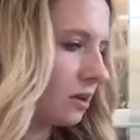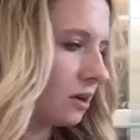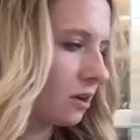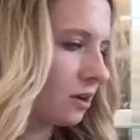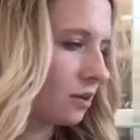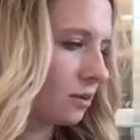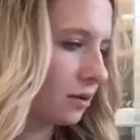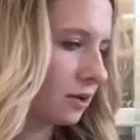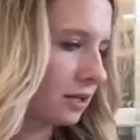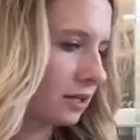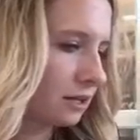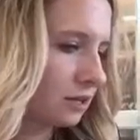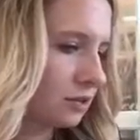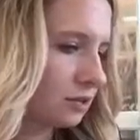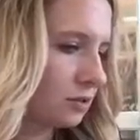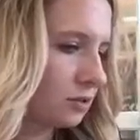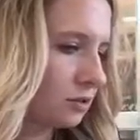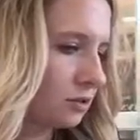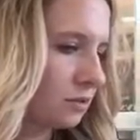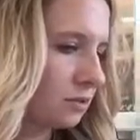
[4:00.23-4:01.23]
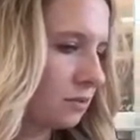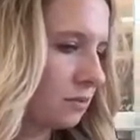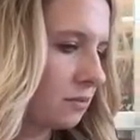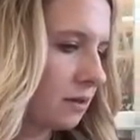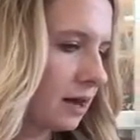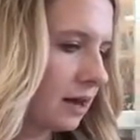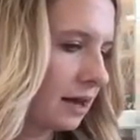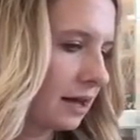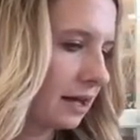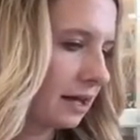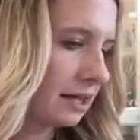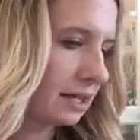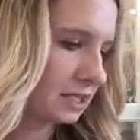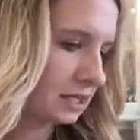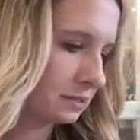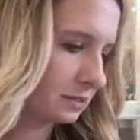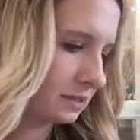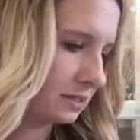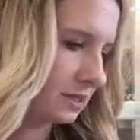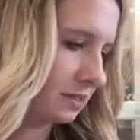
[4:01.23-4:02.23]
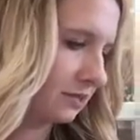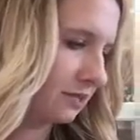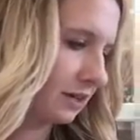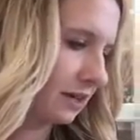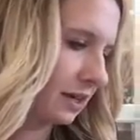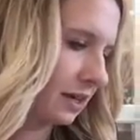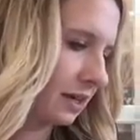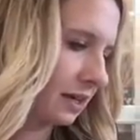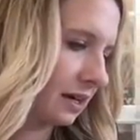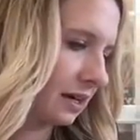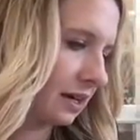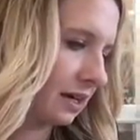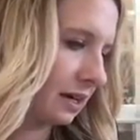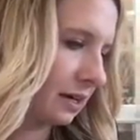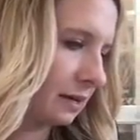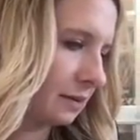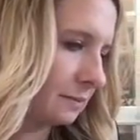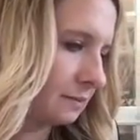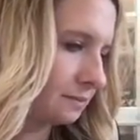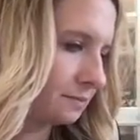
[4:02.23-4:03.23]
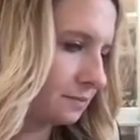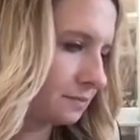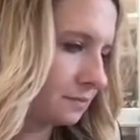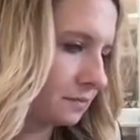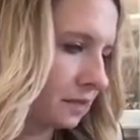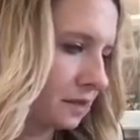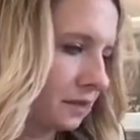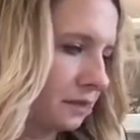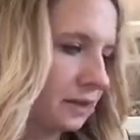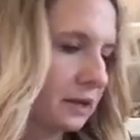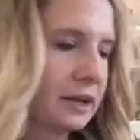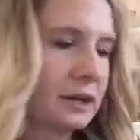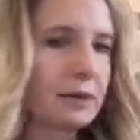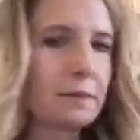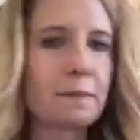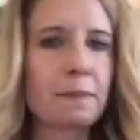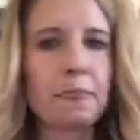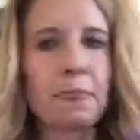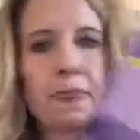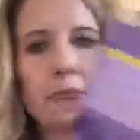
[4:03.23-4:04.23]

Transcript: according to my specific, here we go,